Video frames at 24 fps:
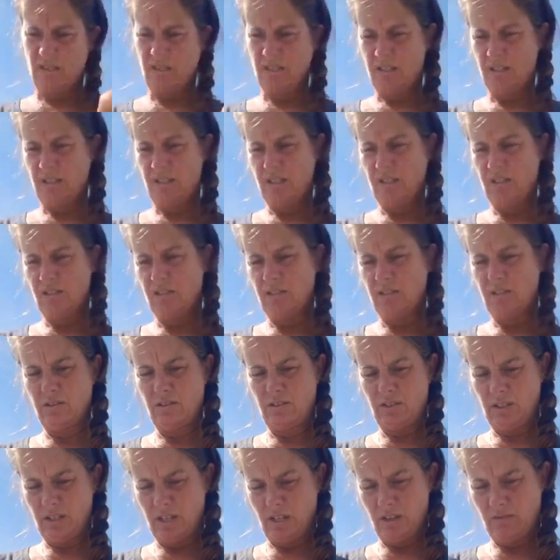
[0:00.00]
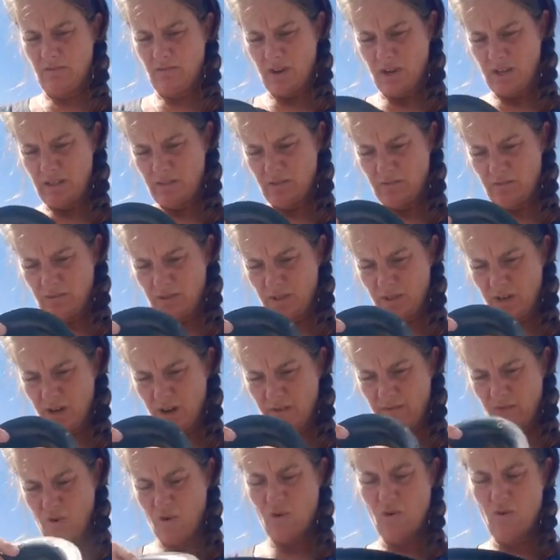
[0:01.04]
Still don't understand why this one doesn't
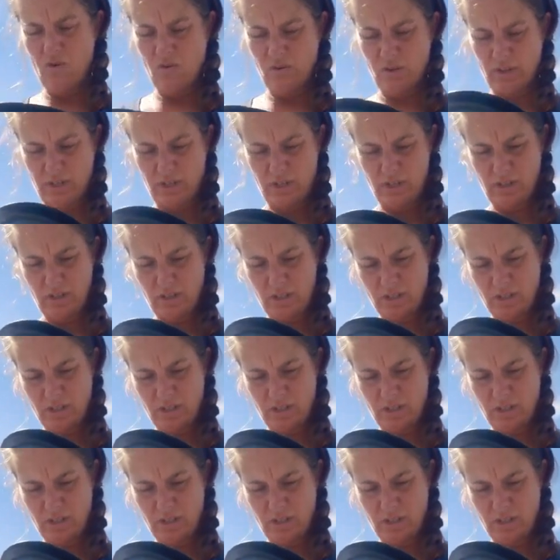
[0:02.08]
have a hole in it.